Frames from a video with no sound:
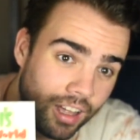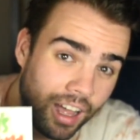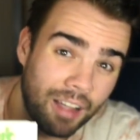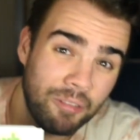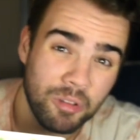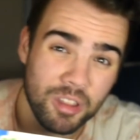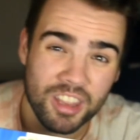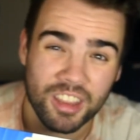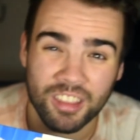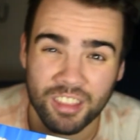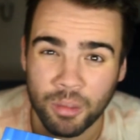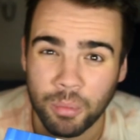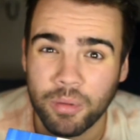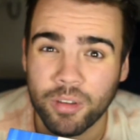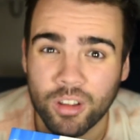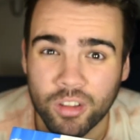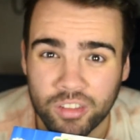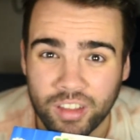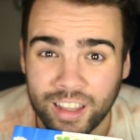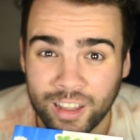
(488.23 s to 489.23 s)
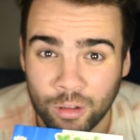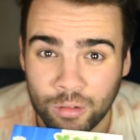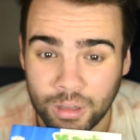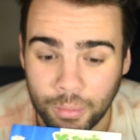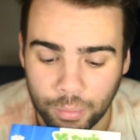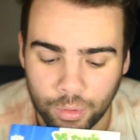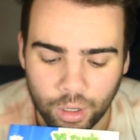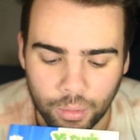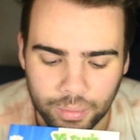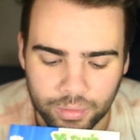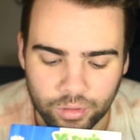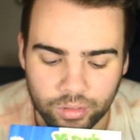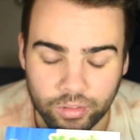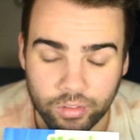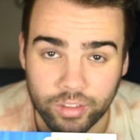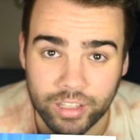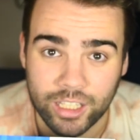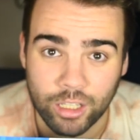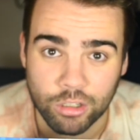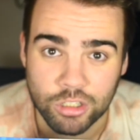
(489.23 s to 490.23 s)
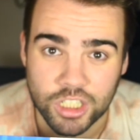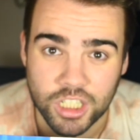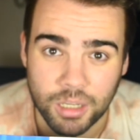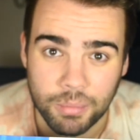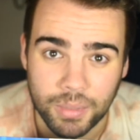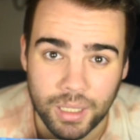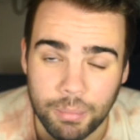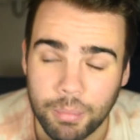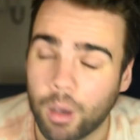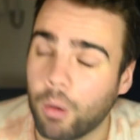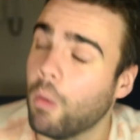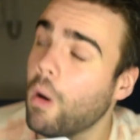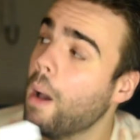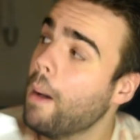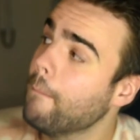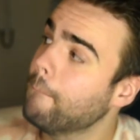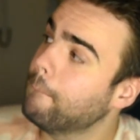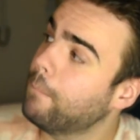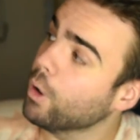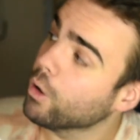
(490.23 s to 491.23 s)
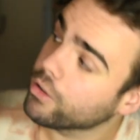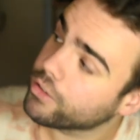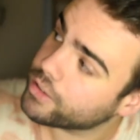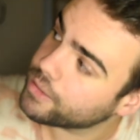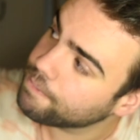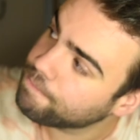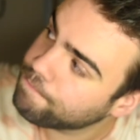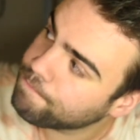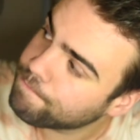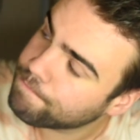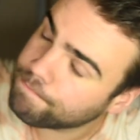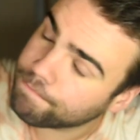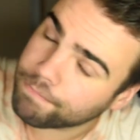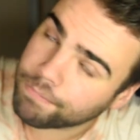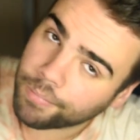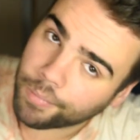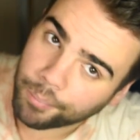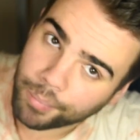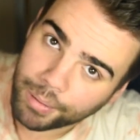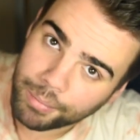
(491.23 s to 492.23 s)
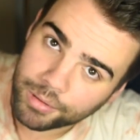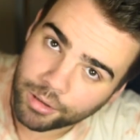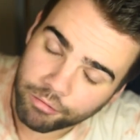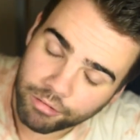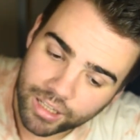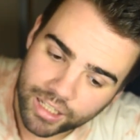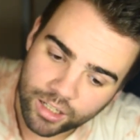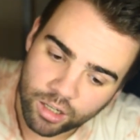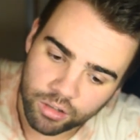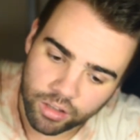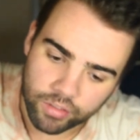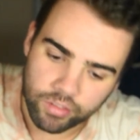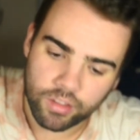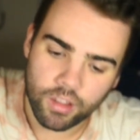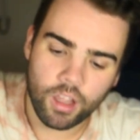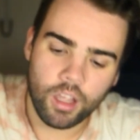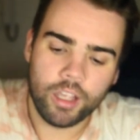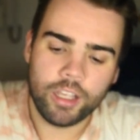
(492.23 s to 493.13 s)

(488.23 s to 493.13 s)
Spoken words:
which to be honest I only bought because it's a Yoshi amiibo, but people don't really know this.